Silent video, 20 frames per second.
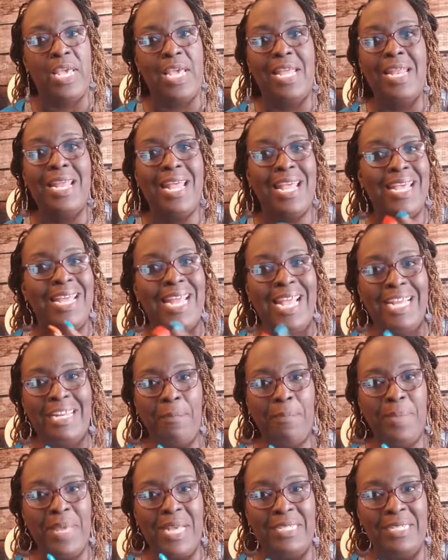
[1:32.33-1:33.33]
It, it ain't a
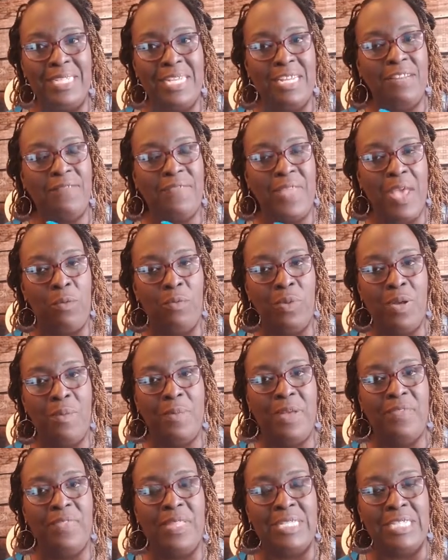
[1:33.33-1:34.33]
big deal if that one
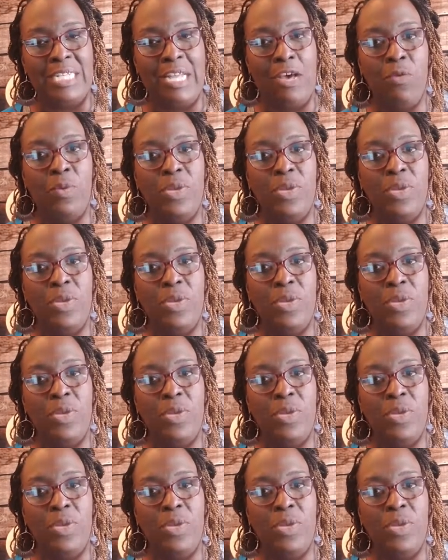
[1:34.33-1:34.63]
month is low.